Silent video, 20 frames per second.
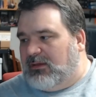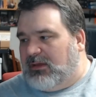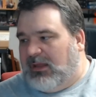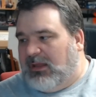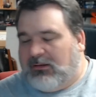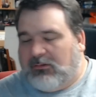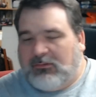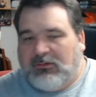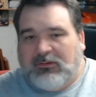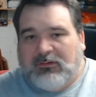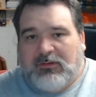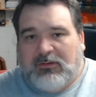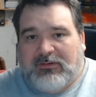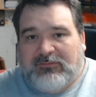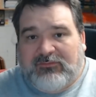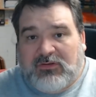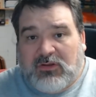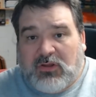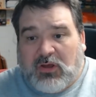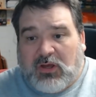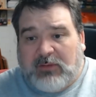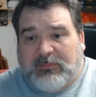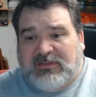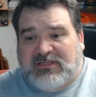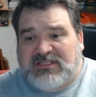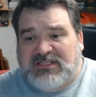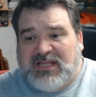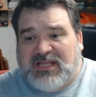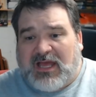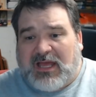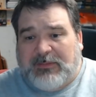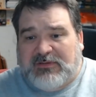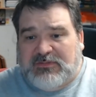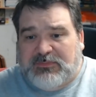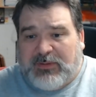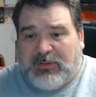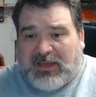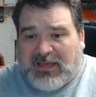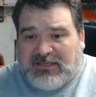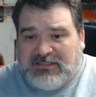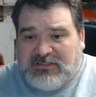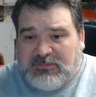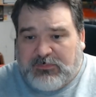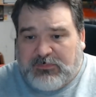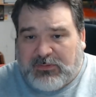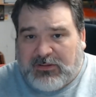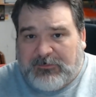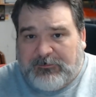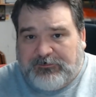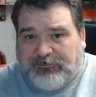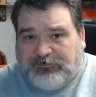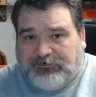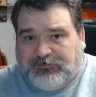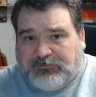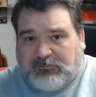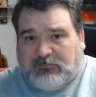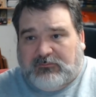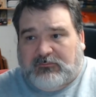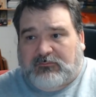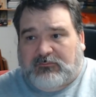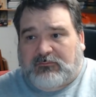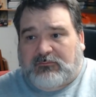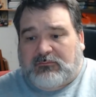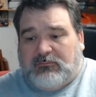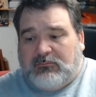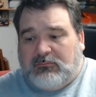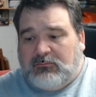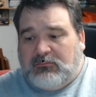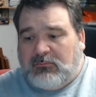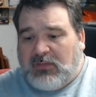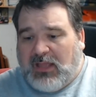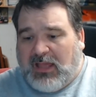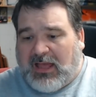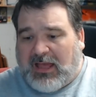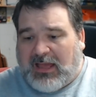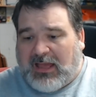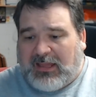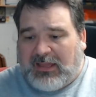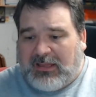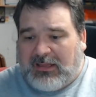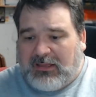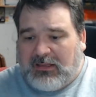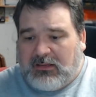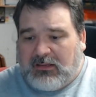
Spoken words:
I don't even know how much time has passed, but I